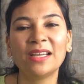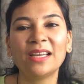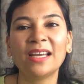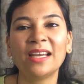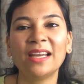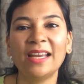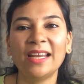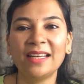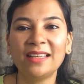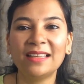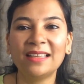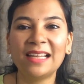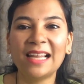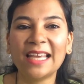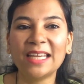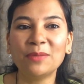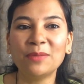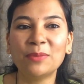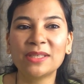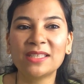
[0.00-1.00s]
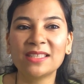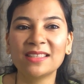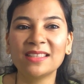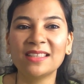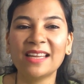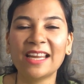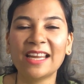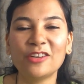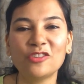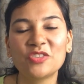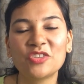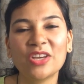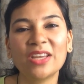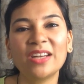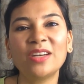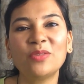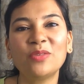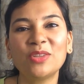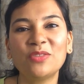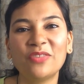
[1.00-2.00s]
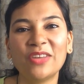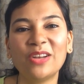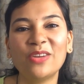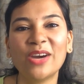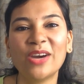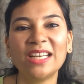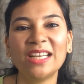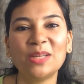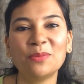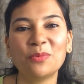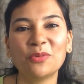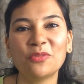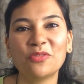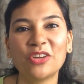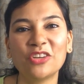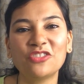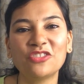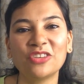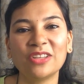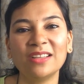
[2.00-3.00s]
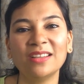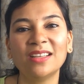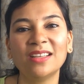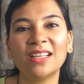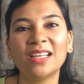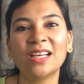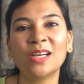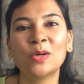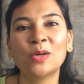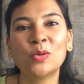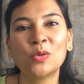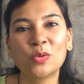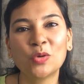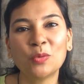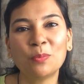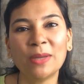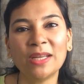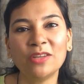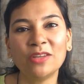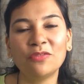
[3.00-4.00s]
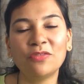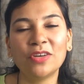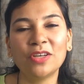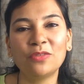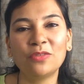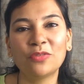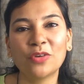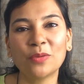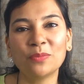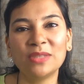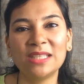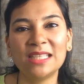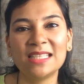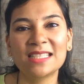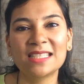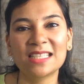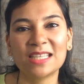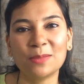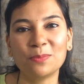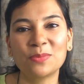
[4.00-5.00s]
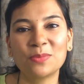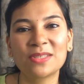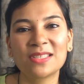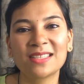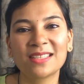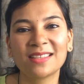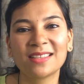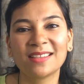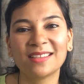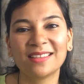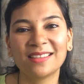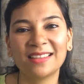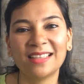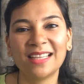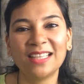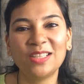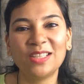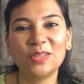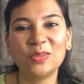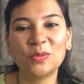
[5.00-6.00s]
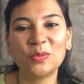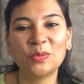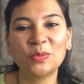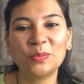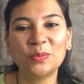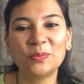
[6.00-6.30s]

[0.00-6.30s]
hit the like button and share it with fellow IT professionals who could benefit from these tips. Thank you.